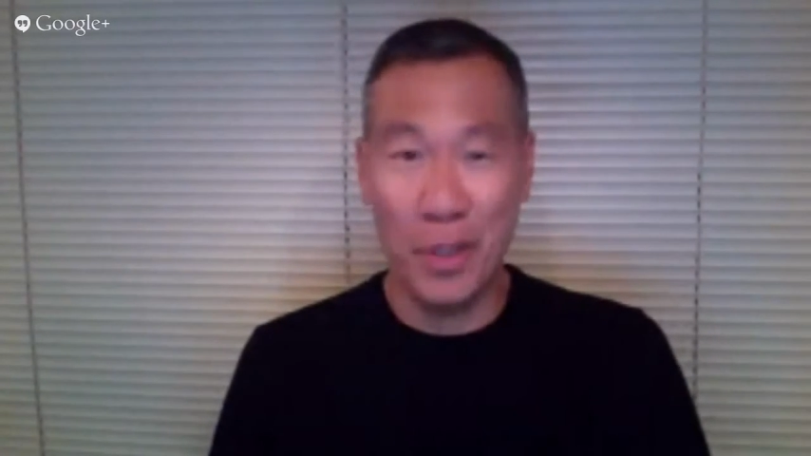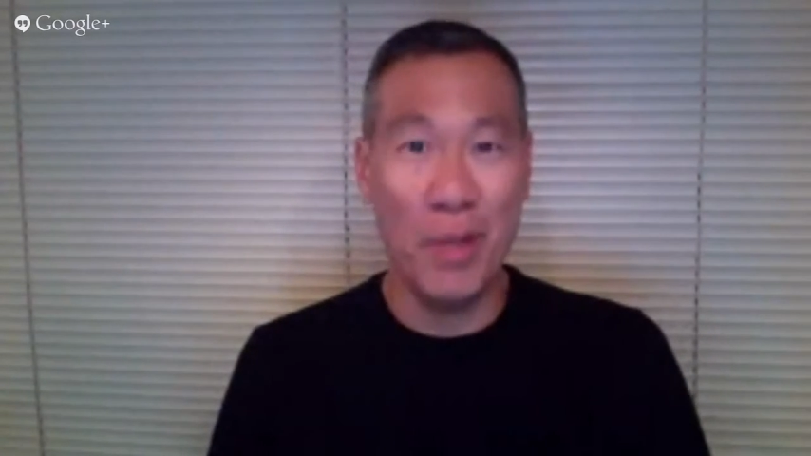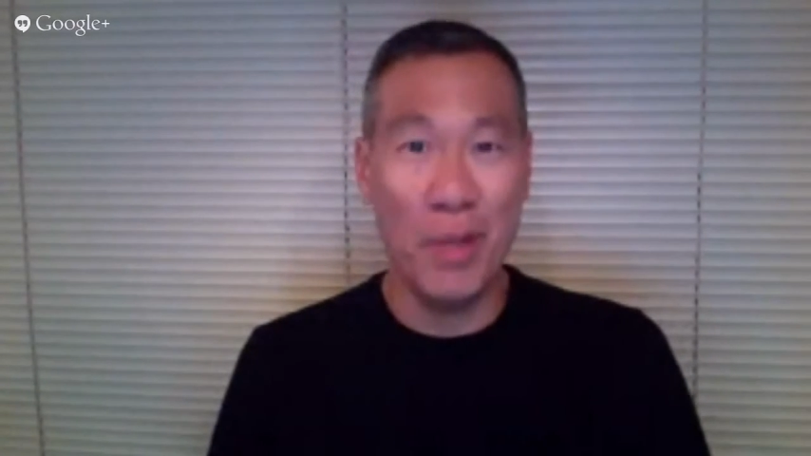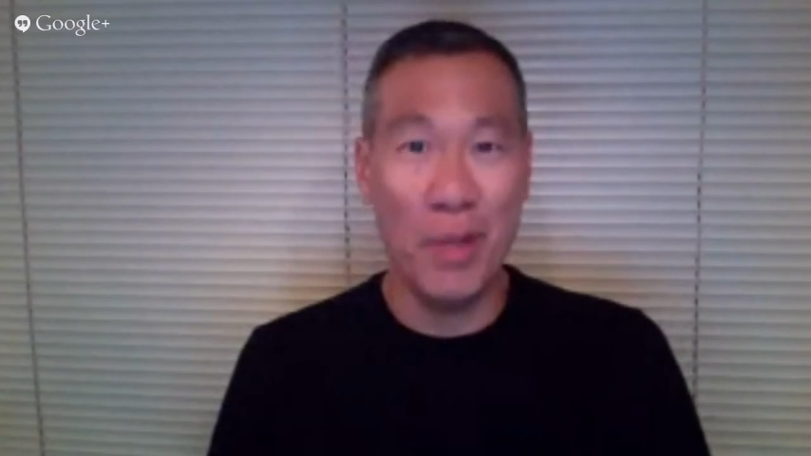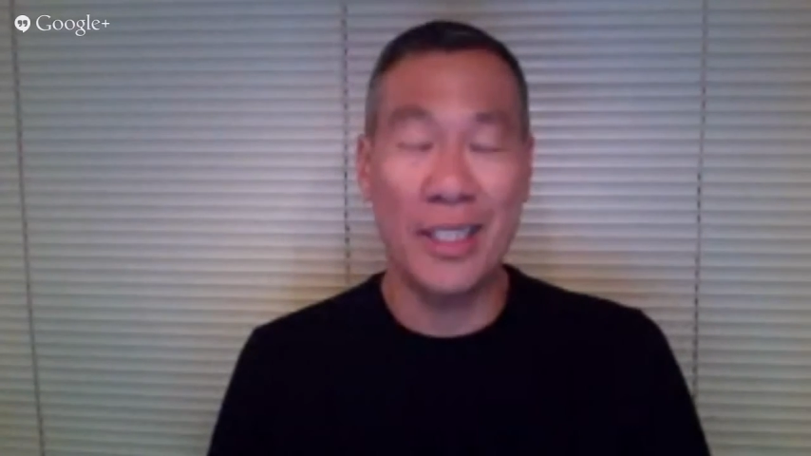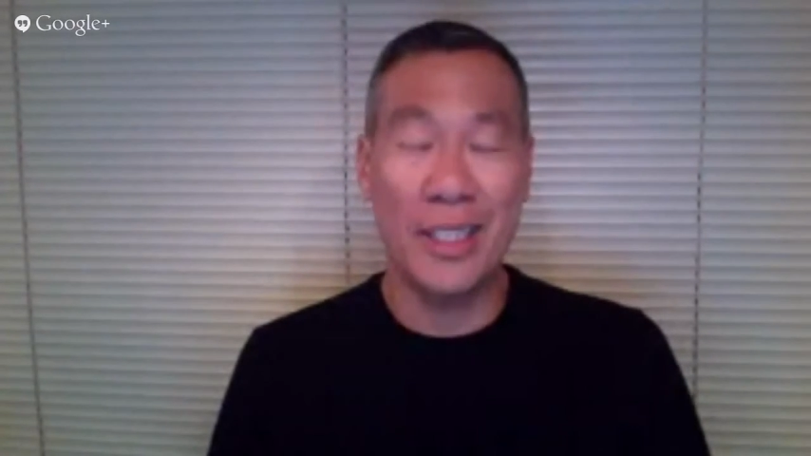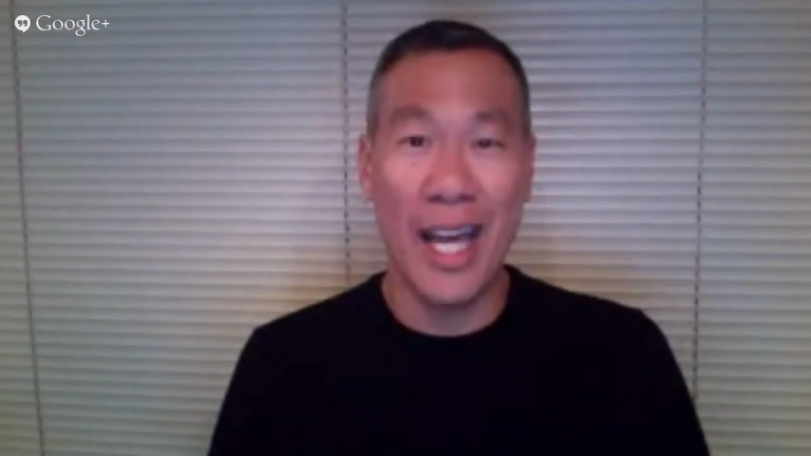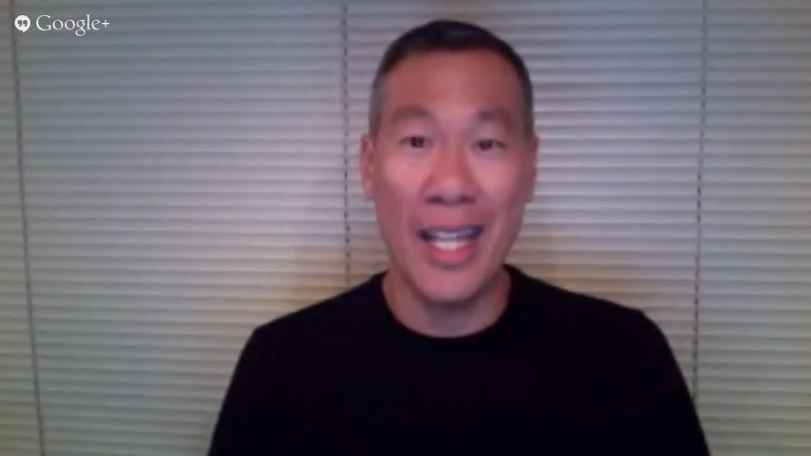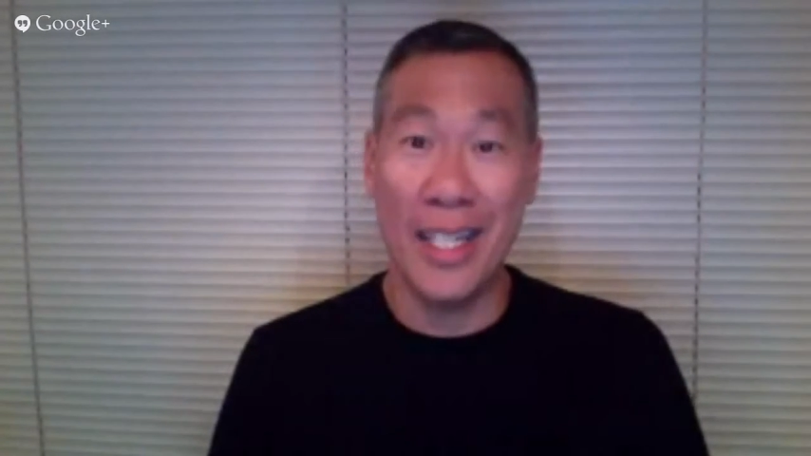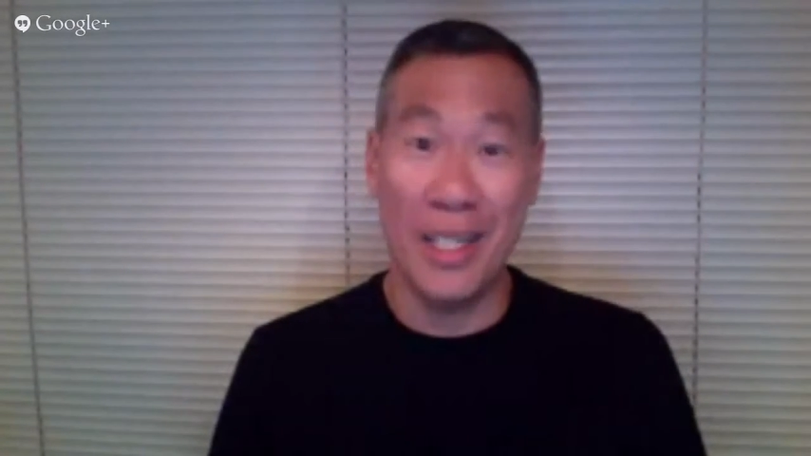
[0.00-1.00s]
them on a
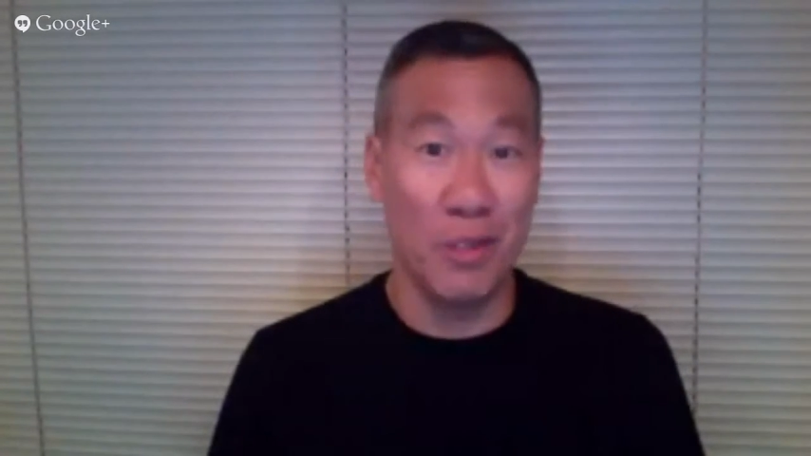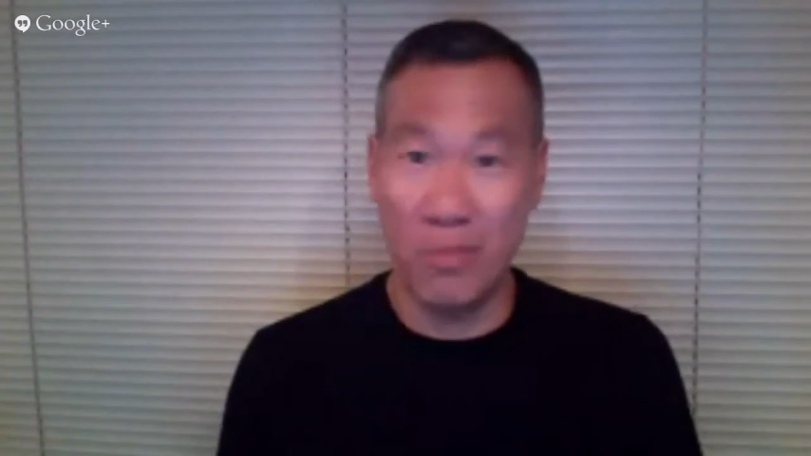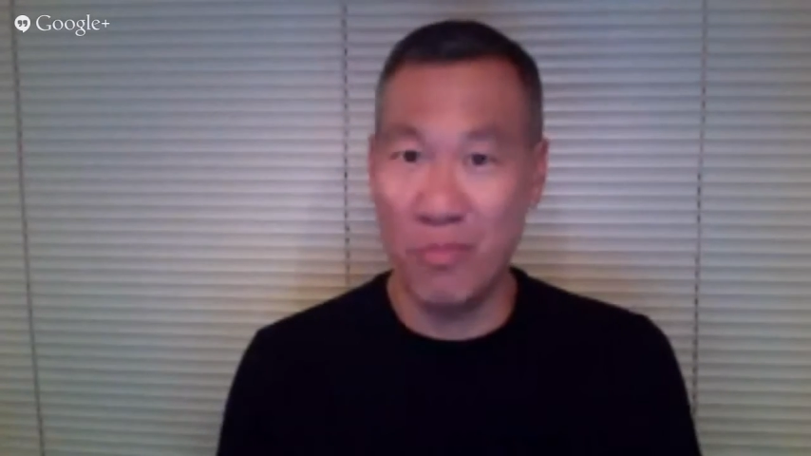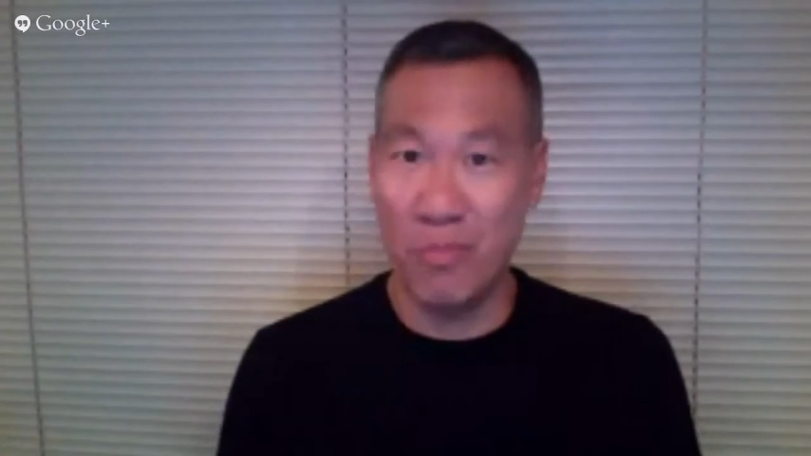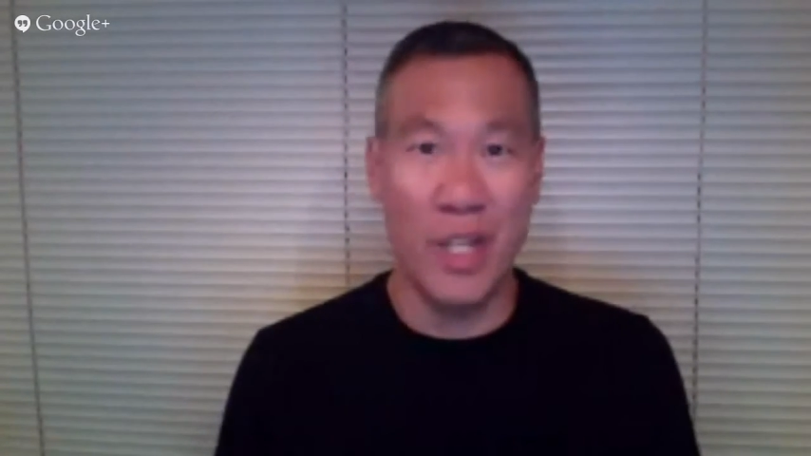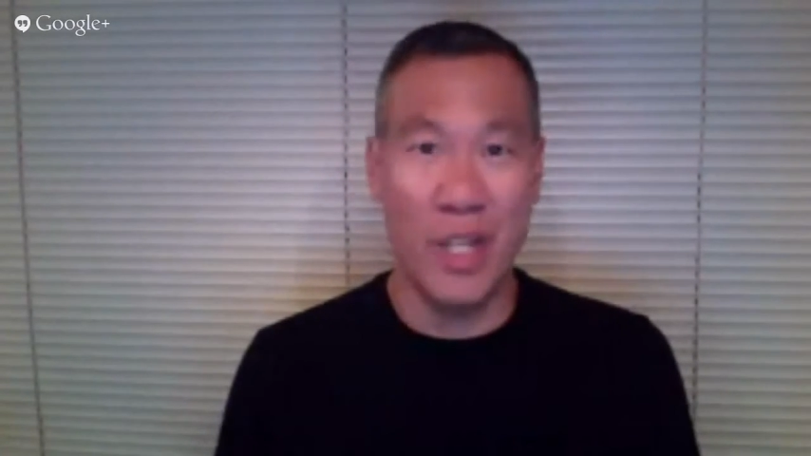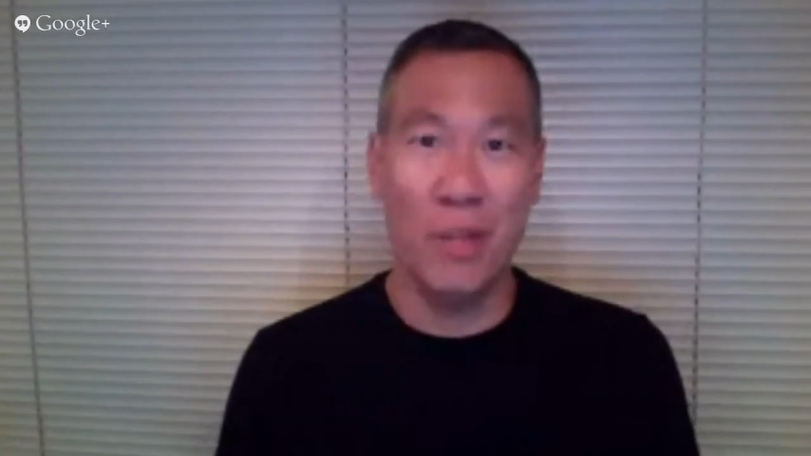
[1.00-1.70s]
slide, and there and